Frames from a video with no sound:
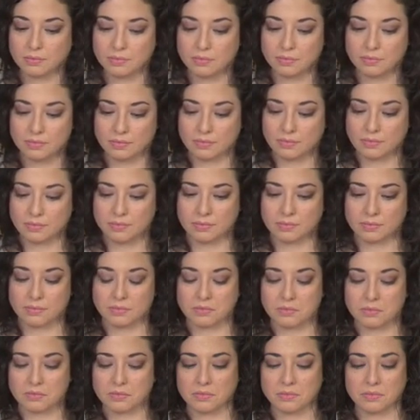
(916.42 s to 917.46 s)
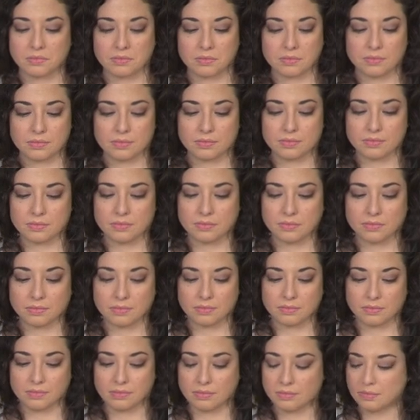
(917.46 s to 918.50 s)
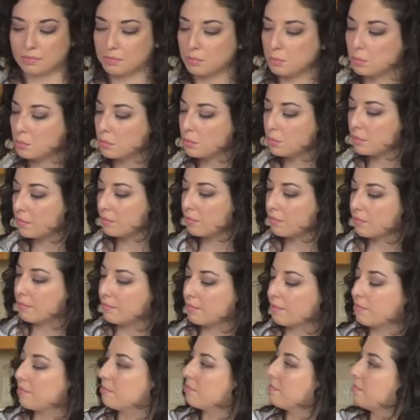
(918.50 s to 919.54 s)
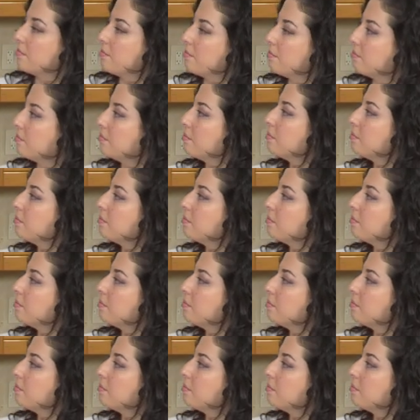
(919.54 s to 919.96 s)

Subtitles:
This person isn't speaking.